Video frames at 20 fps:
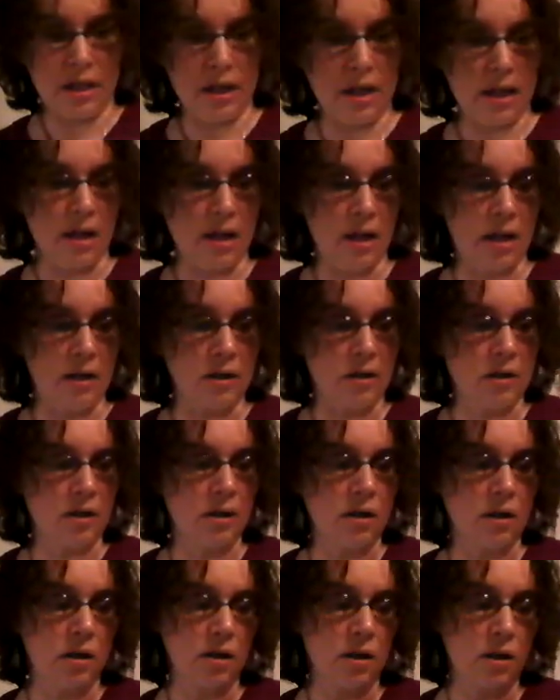in,
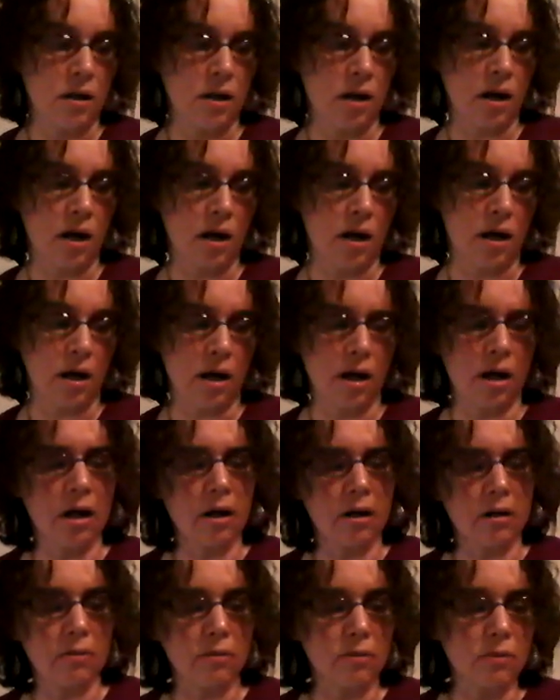
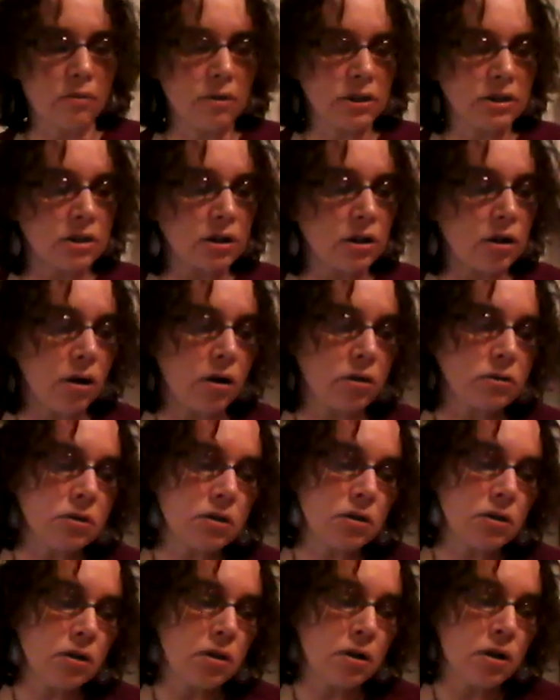what's it called?
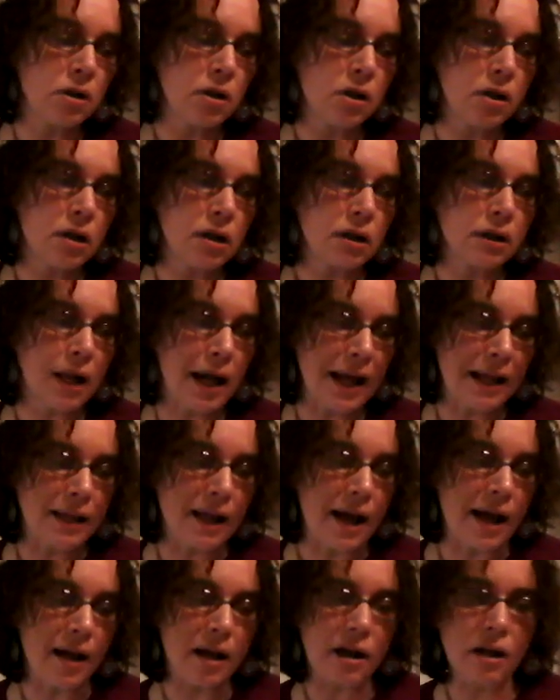
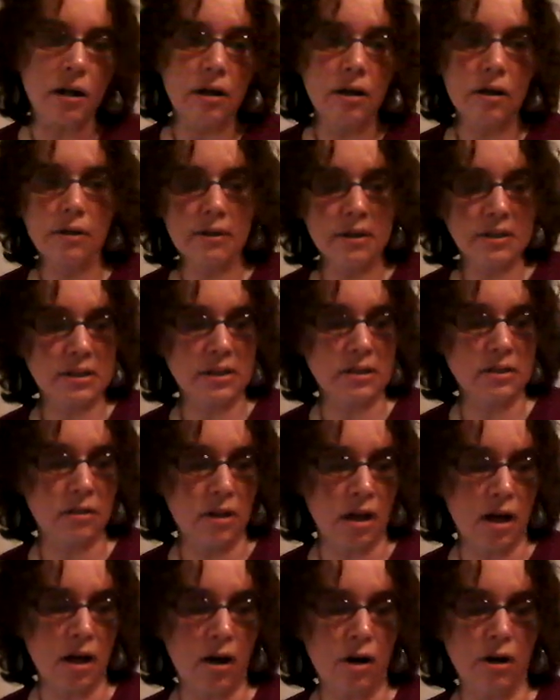Lilac. This is
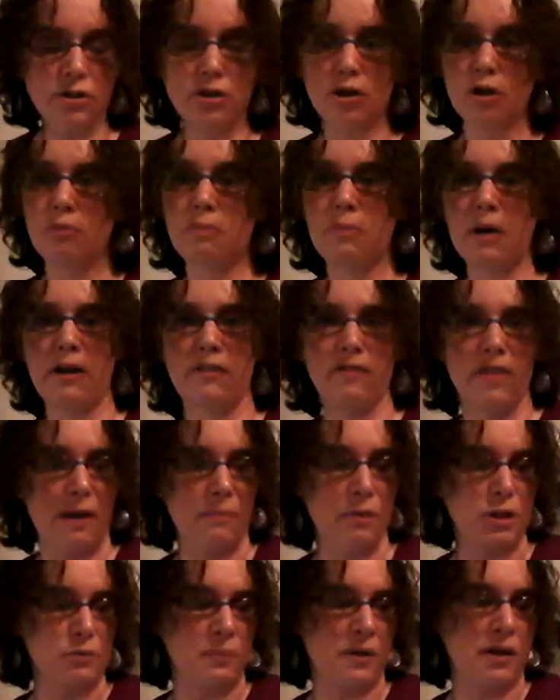also by
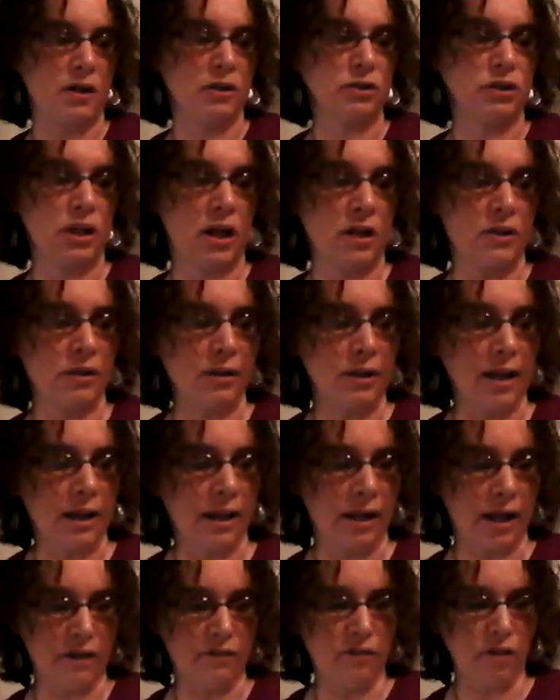Fabrics by LJ, the
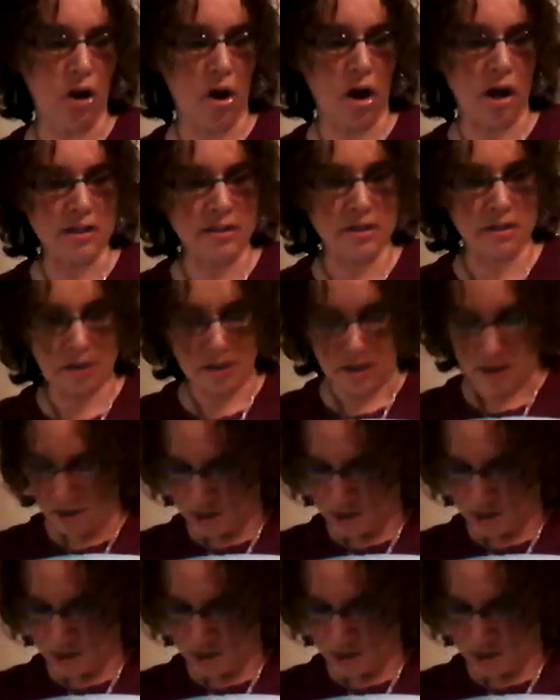Lilac Floss.